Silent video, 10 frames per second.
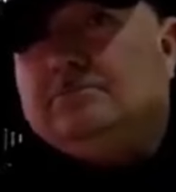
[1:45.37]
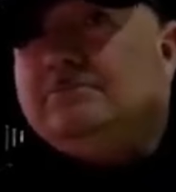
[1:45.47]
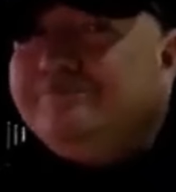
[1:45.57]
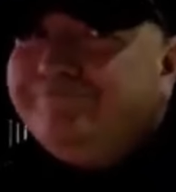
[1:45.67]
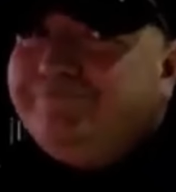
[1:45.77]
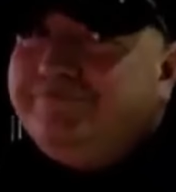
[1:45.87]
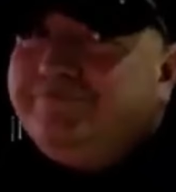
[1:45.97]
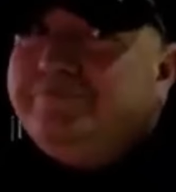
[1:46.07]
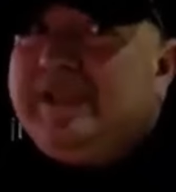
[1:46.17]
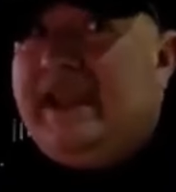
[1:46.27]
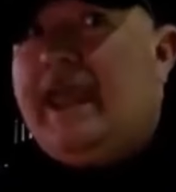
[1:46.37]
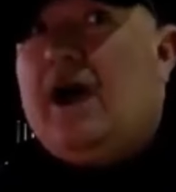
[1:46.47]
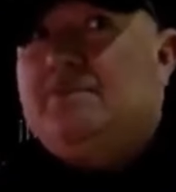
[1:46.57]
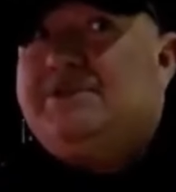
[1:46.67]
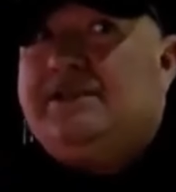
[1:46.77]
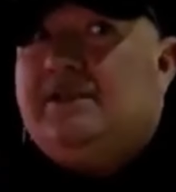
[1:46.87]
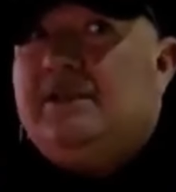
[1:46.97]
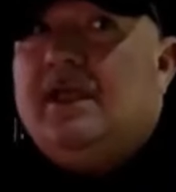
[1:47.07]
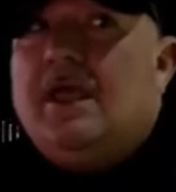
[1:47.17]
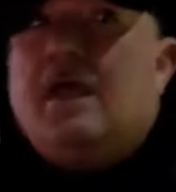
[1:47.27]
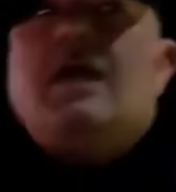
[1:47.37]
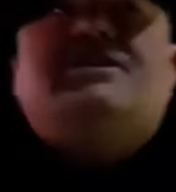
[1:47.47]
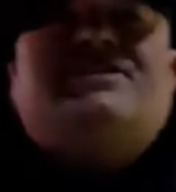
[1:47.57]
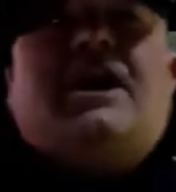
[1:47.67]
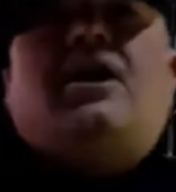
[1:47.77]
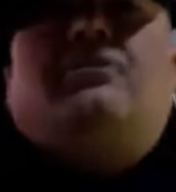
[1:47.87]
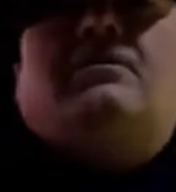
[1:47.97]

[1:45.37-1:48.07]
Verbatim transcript: Mm, no, no, no. You don't so, need a